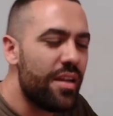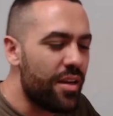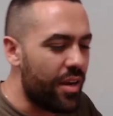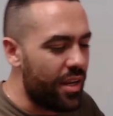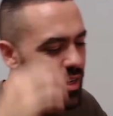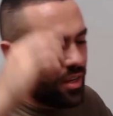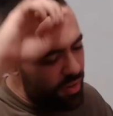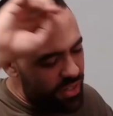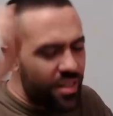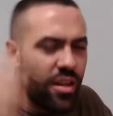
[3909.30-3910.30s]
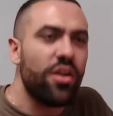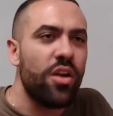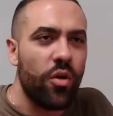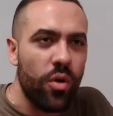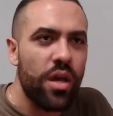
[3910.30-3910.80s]
But it's like,
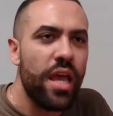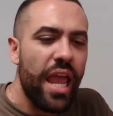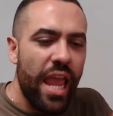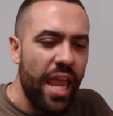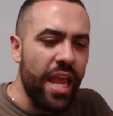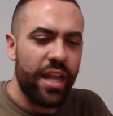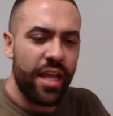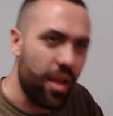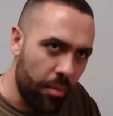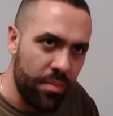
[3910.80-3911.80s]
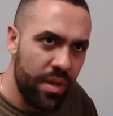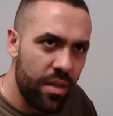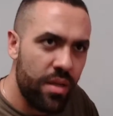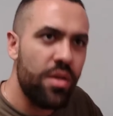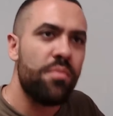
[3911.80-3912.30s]
no. Hit him,
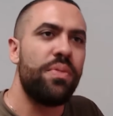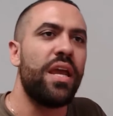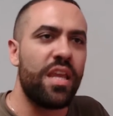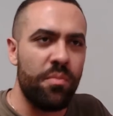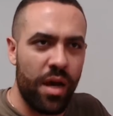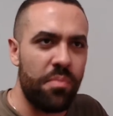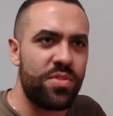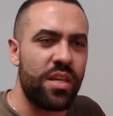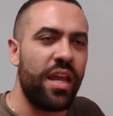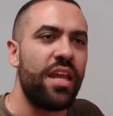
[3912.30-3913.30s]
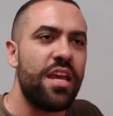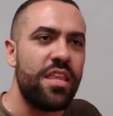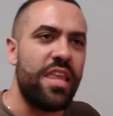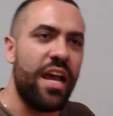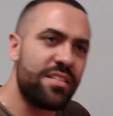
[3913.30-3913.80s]
pick him up, say,
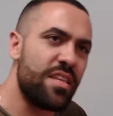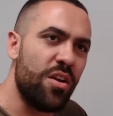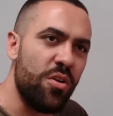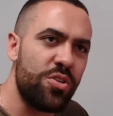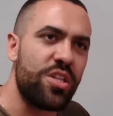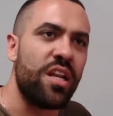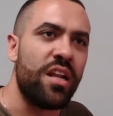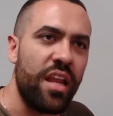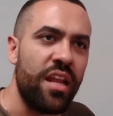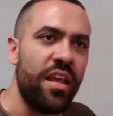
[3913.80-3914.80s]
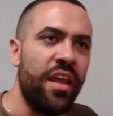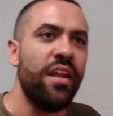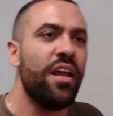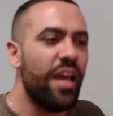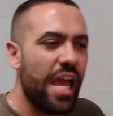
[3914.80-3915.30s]
that's the ocean,
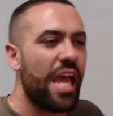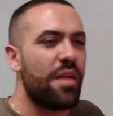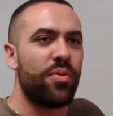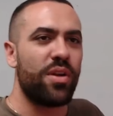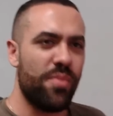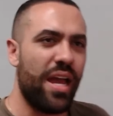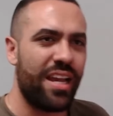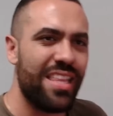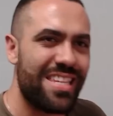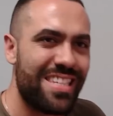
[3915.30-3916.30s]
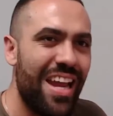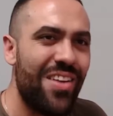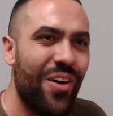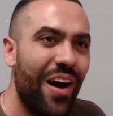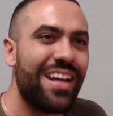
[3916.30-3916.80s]
idiot, and put him back on the
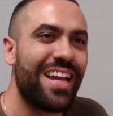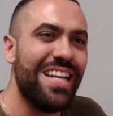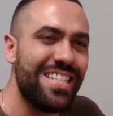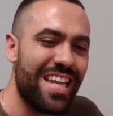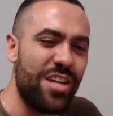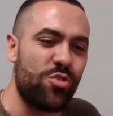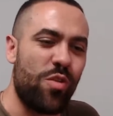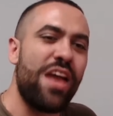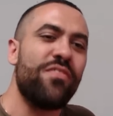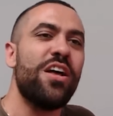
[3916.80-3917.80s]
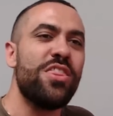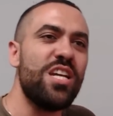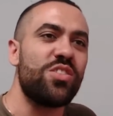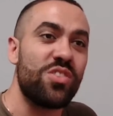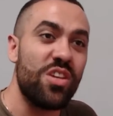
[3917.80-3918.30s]
sidewalk and say, drive on
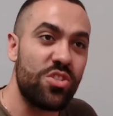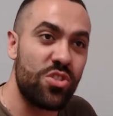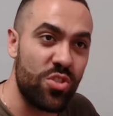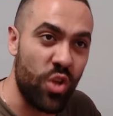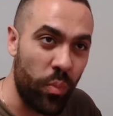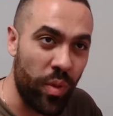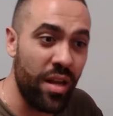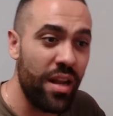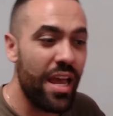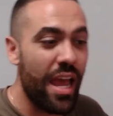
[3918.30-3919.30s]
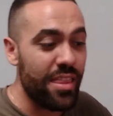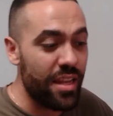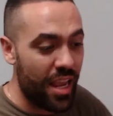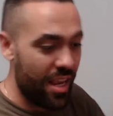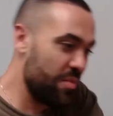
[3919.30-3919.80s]
this, stupid, and then
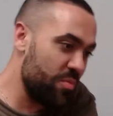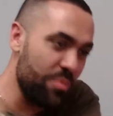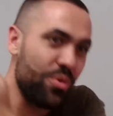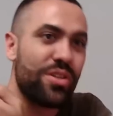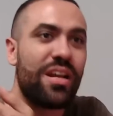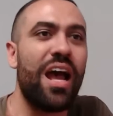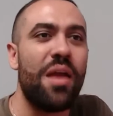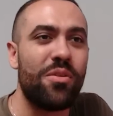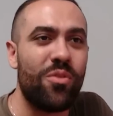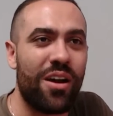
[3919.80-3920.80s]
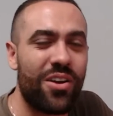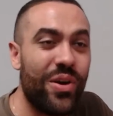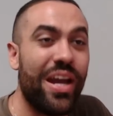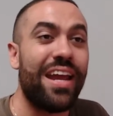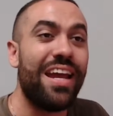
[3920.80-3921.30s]
hit him one more time and walk
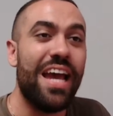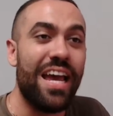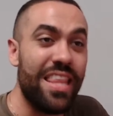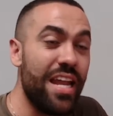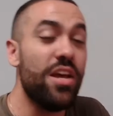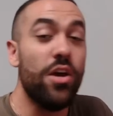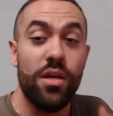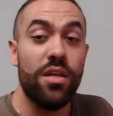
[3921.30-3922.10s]
away. And then